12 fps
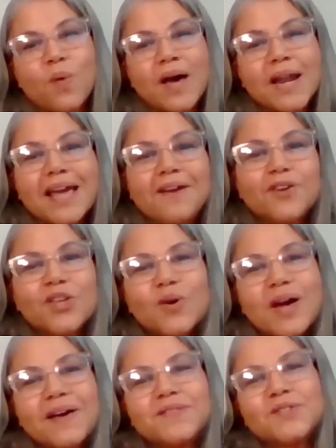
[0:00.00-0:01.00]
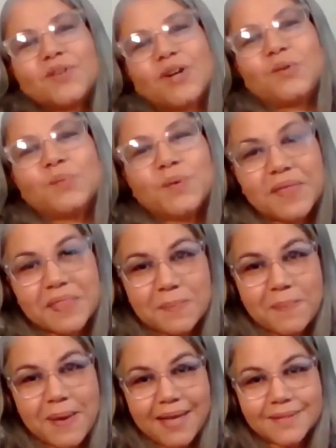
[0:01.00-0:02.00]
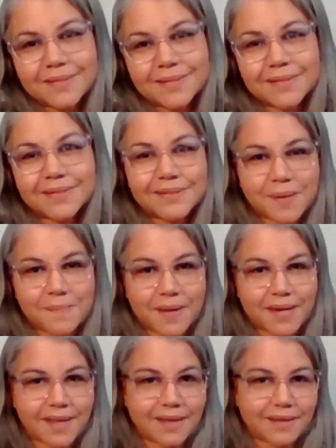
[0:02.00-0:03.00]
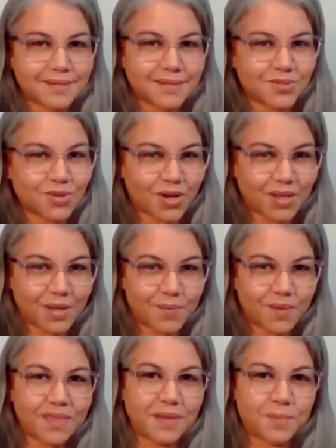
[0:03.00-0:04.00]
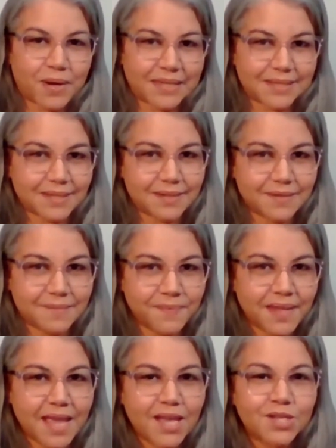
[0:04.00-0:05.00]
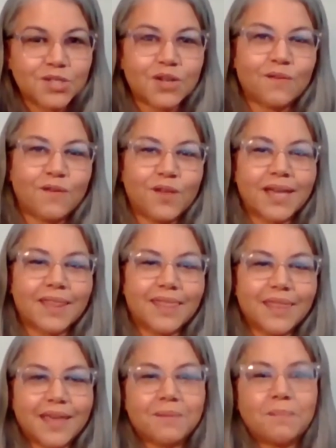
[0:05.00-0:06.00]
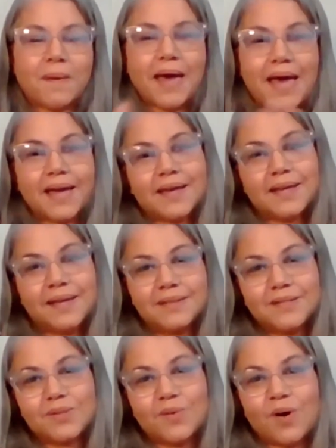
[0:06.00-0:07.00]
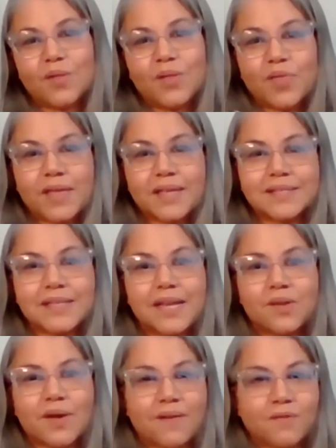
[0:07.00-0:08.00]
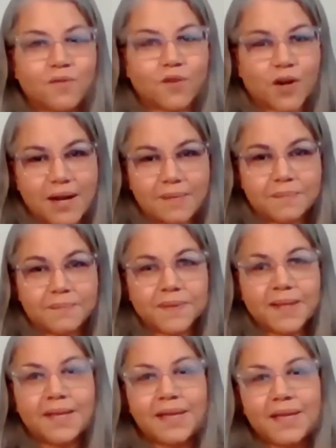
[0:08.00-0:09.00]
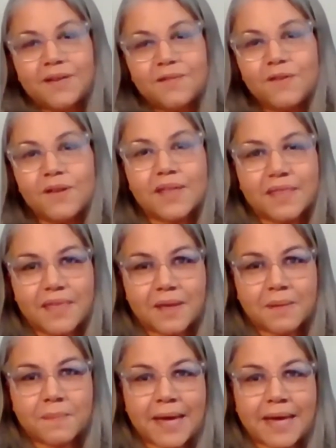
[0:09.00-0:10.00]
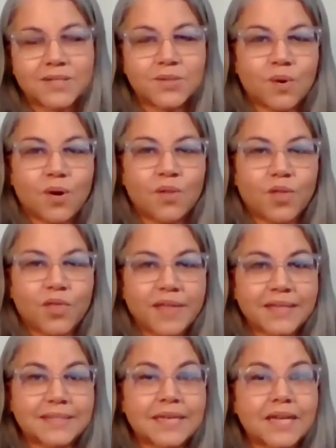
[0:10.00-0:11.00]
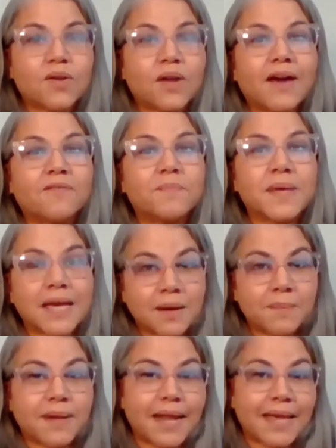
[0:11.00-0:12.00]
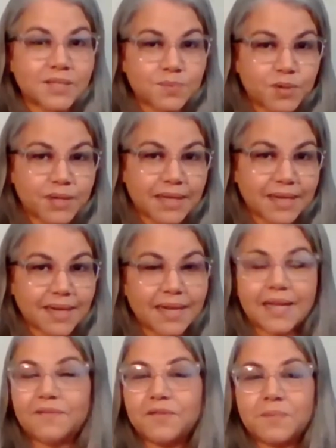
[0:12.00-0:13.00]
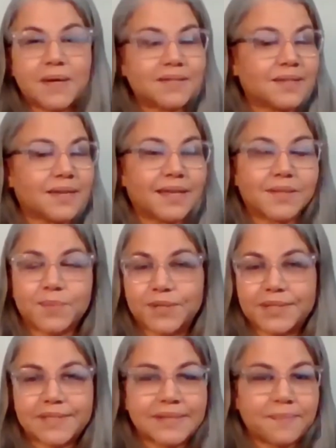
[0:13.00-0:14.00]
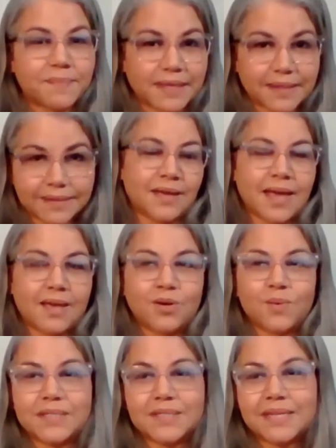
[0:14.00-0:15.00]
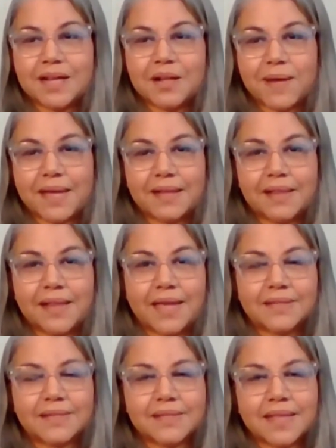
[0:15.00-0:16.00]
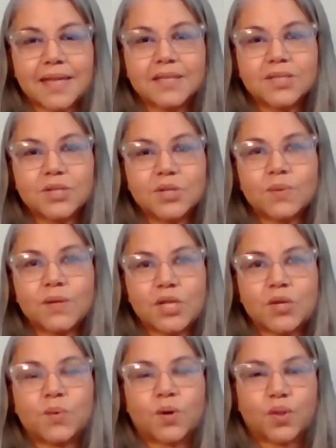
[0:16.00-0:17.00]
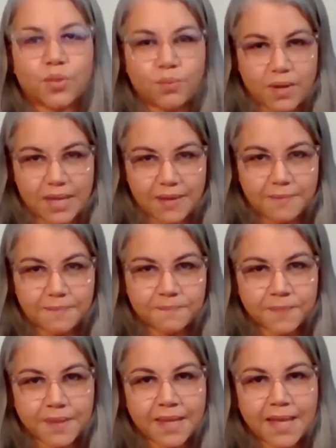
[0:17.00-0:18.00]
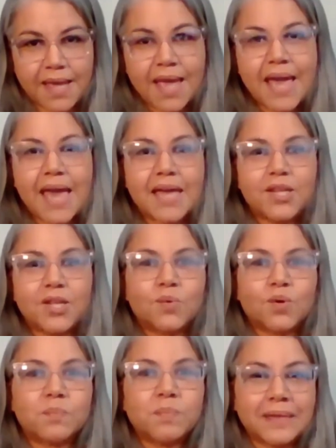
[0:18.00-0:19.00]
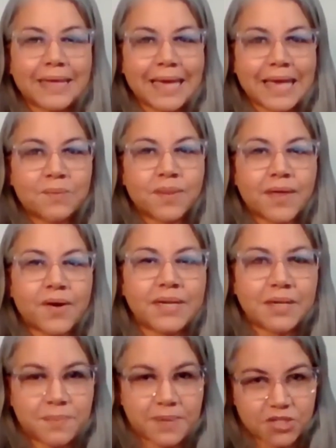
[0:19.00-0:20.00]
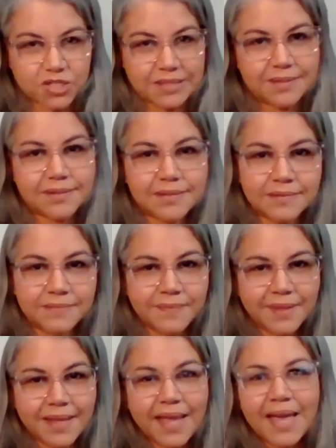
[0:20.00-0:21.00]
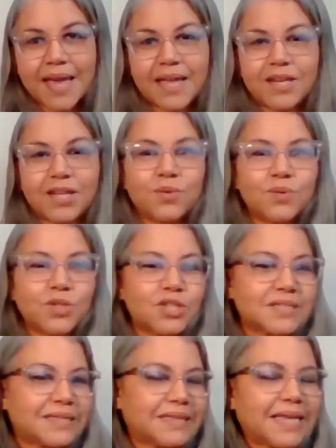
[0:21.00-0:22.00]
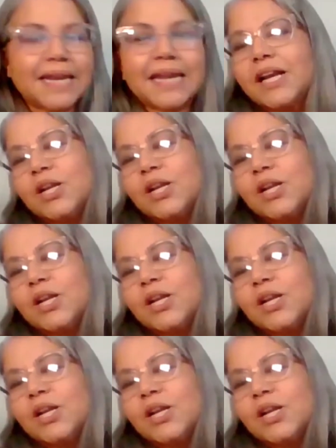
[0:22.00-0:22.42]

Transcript: Whatever you have struggled with in the past, somebody else is struggling with in the present. So if you can think back to all the things that you have overcome, if you can think back to all the things that you have become an expert in, and everybody's an expert at something. I always tell my clients, think to when you were 3 and you were playing without inhibitions and you were just letting